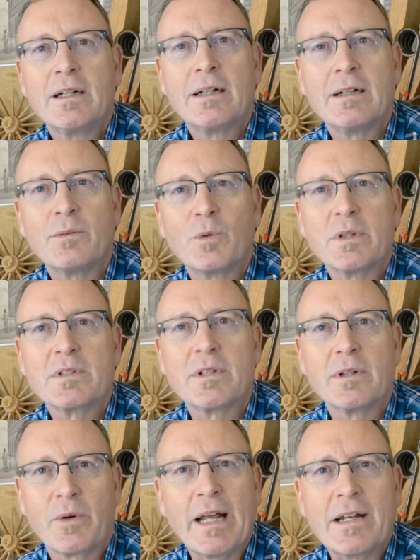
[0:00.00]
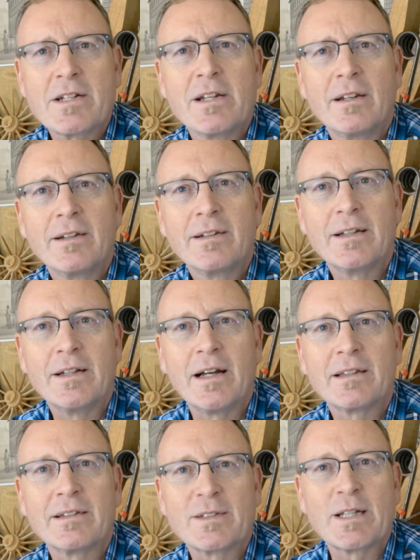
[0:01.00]
uh, was the rent,
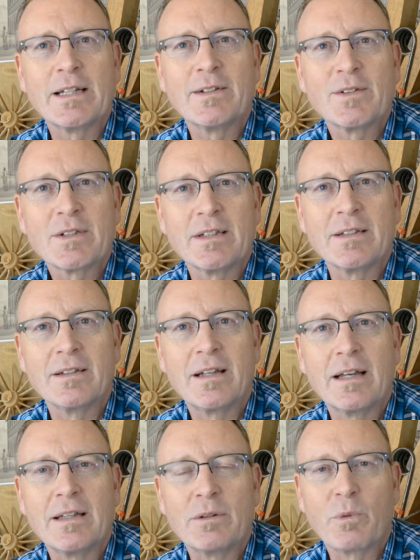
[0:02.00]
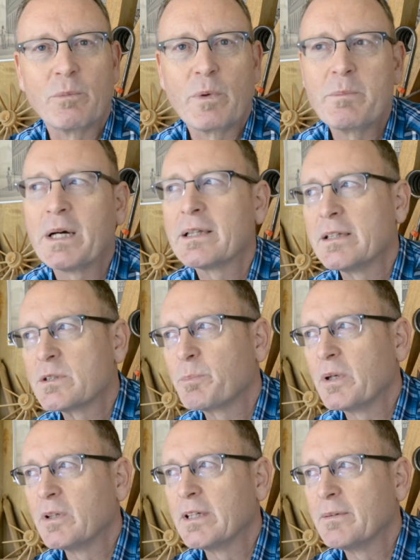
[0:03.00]
not the sales. And, and then when we bought this
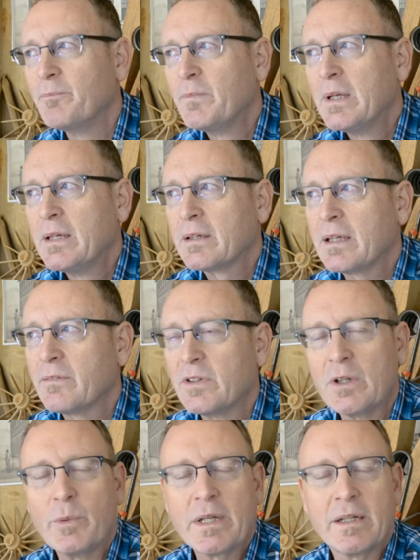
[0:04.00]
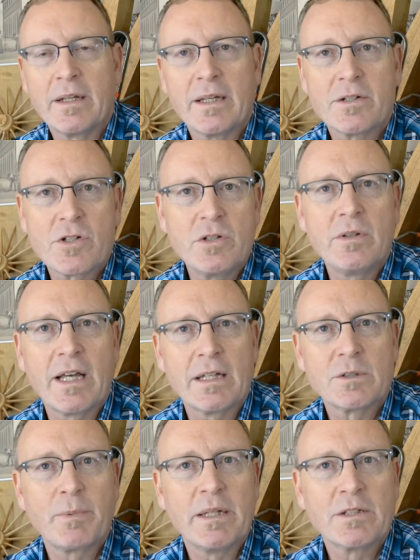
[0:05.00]
building, given that we can get to
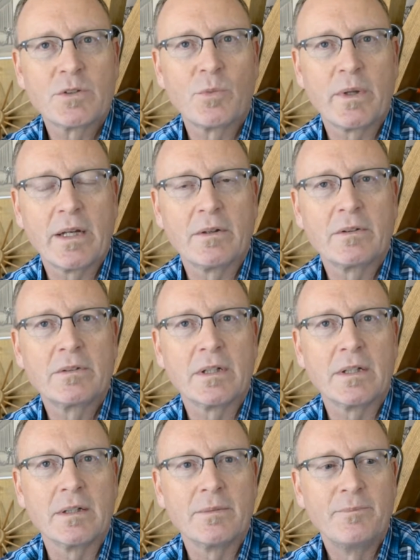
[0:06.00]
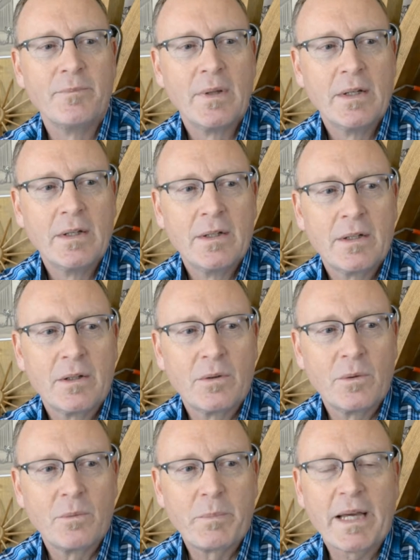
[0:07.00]
that space without uh,
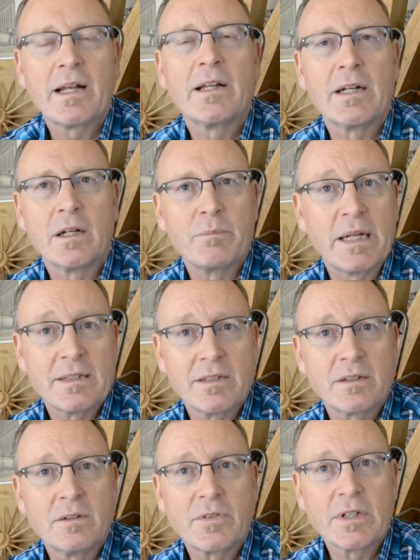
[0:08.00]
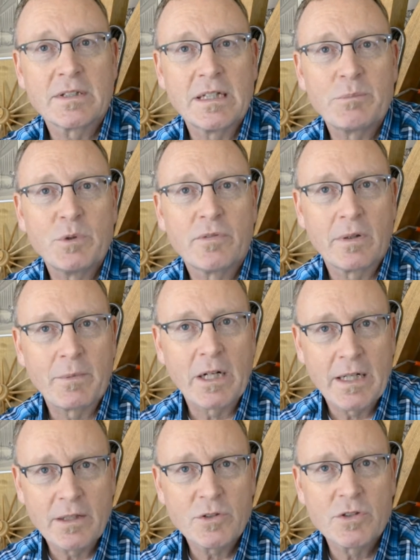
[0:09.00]
pedaling on a bicycle, for example, from our
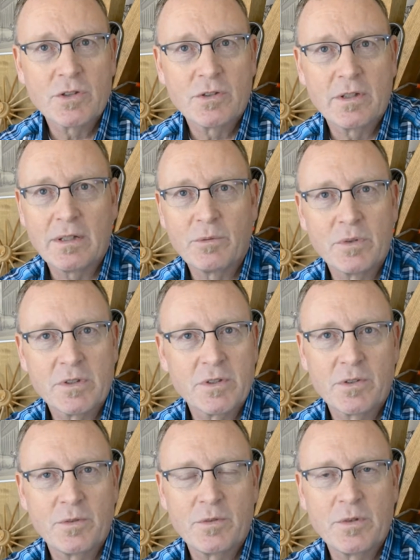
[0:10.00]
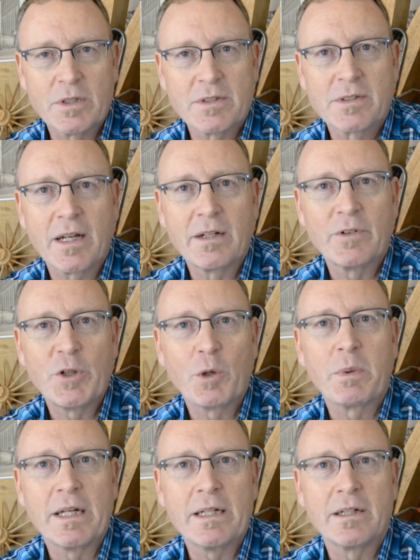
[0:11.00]
house, it was just kind of a
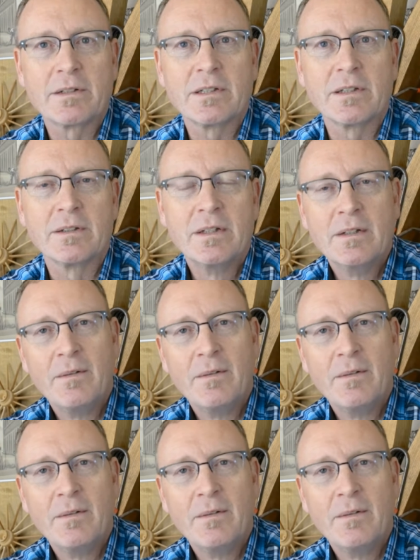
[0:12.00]
no-brainer to